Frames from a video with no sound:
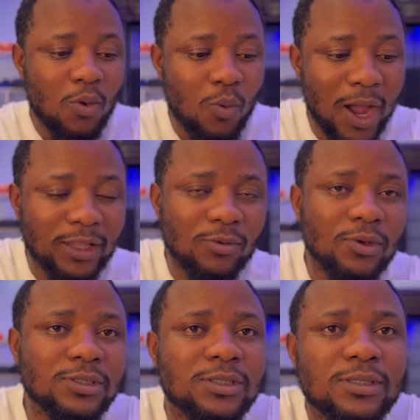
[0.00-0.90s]
while he
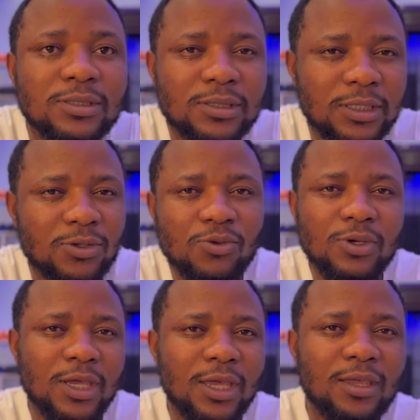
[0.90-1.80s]
was in
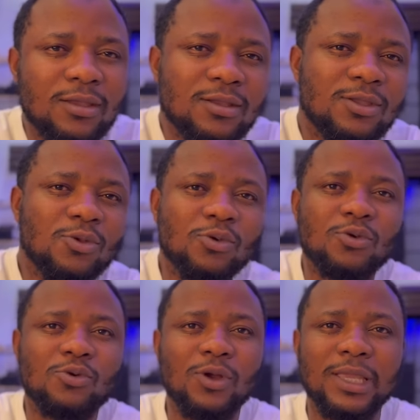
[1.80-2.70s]
U K, no
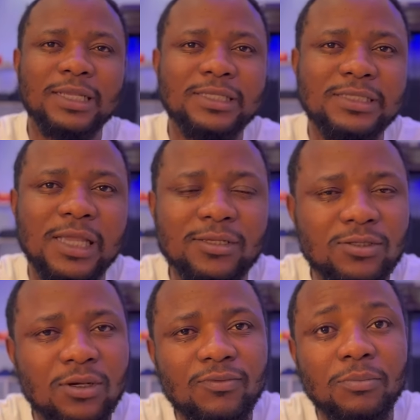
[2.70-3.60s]
ruggedity and
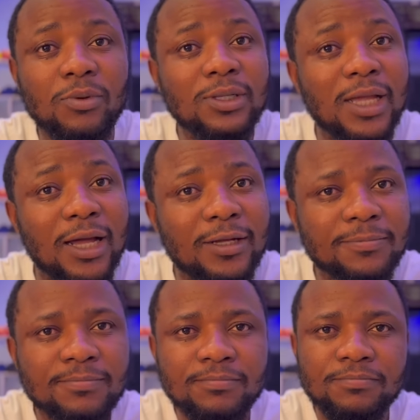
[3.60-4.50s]
stuff. Brother,
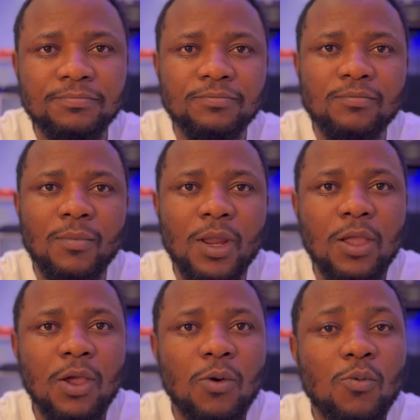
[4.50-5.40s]

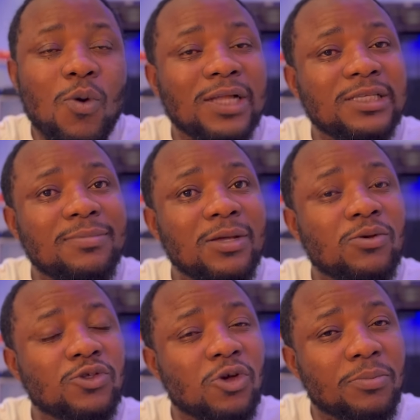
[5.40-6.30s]
one thing that
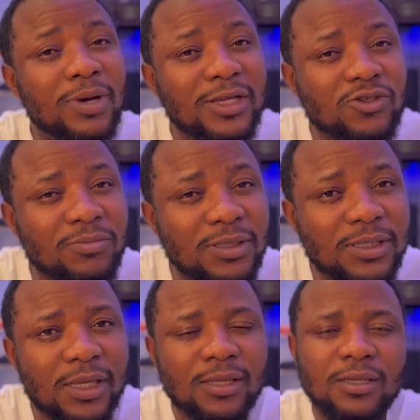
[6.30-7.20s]
could surprise you be
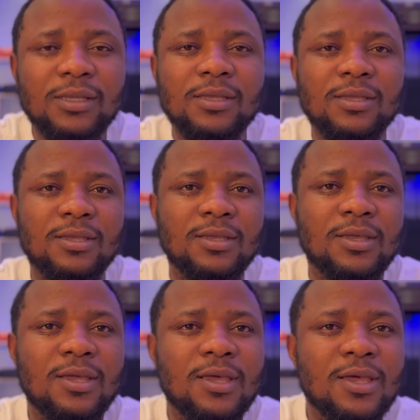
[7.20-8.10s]
say.
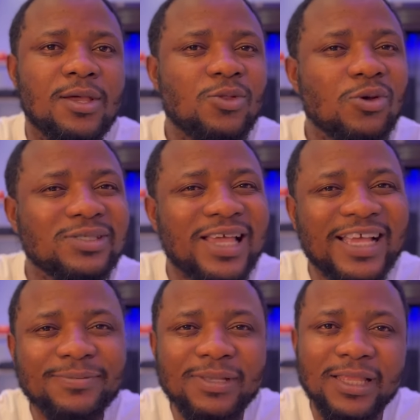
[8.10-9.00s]
Those
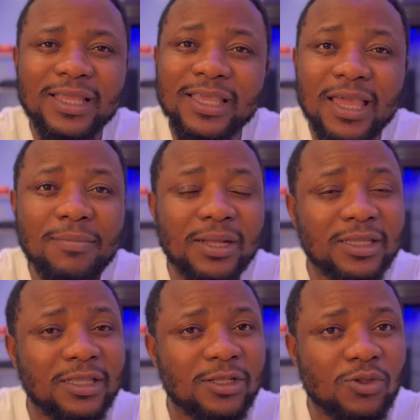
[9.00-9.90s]
guys made the game
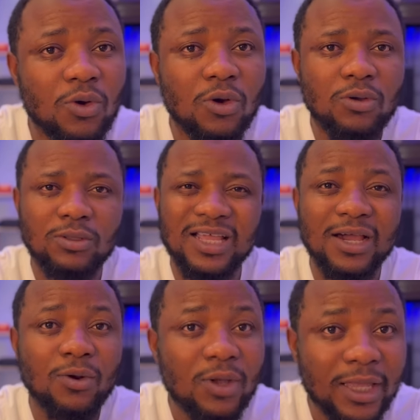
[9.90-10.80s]
until they talk, they
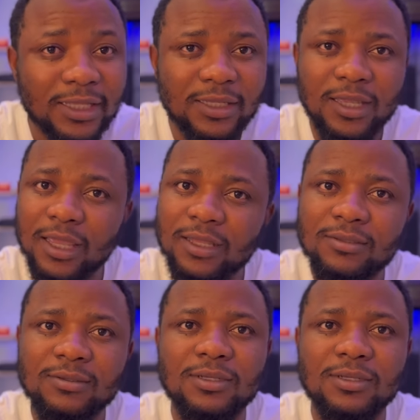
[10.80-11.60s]
are rugged. Eh?